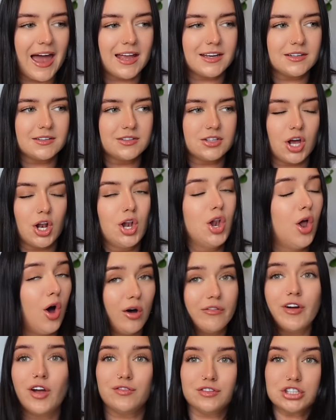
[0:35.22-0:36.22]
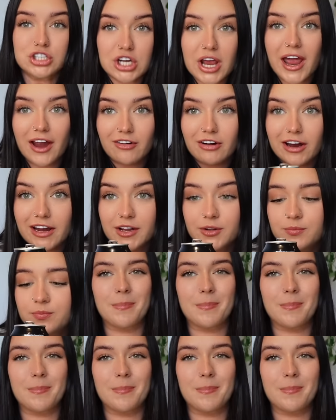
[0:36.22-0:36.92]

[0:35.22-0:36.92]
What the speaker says: and a lot of oversharing.